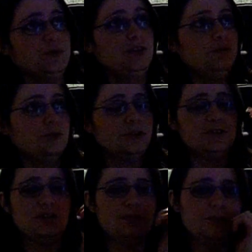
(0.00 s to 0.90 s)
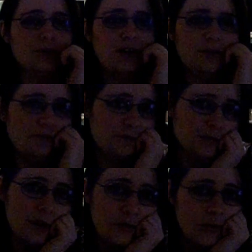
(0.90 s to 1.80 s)
Me, for example,
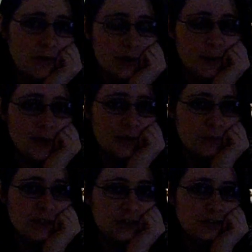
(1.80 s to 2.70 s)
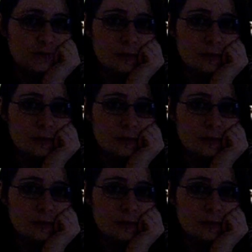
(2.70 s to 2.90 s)
I've never really been much